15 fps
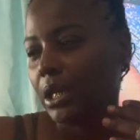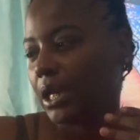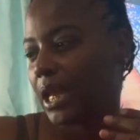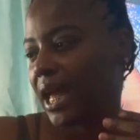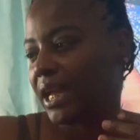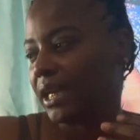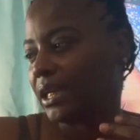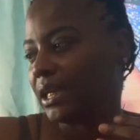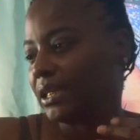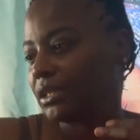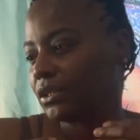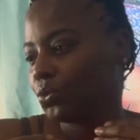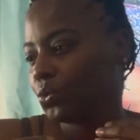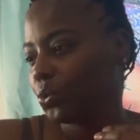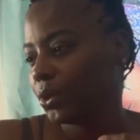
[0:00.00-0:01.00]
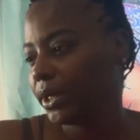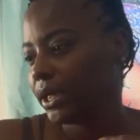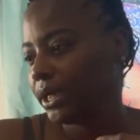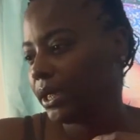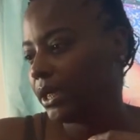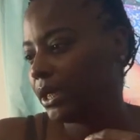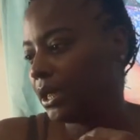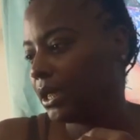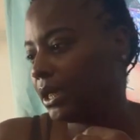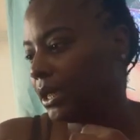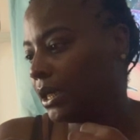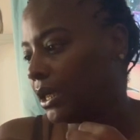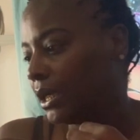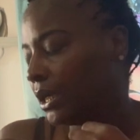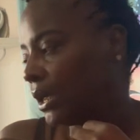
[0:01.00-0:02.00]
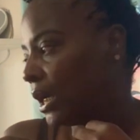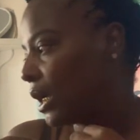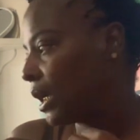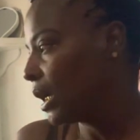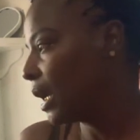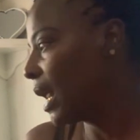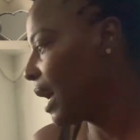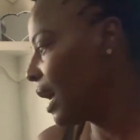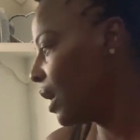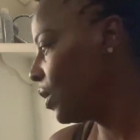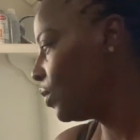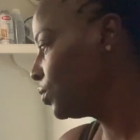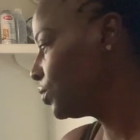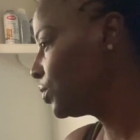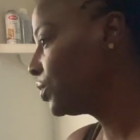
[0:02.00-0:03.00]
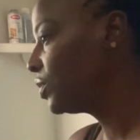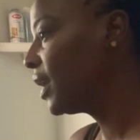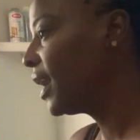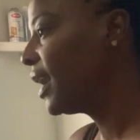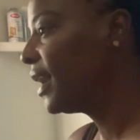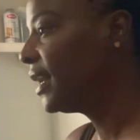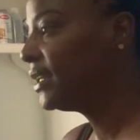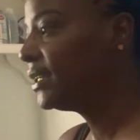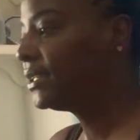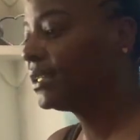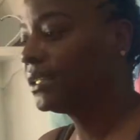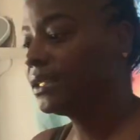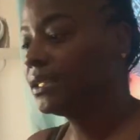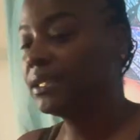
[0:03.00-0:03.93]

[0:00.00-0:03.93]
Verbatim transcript: Like it's really loud, you guys.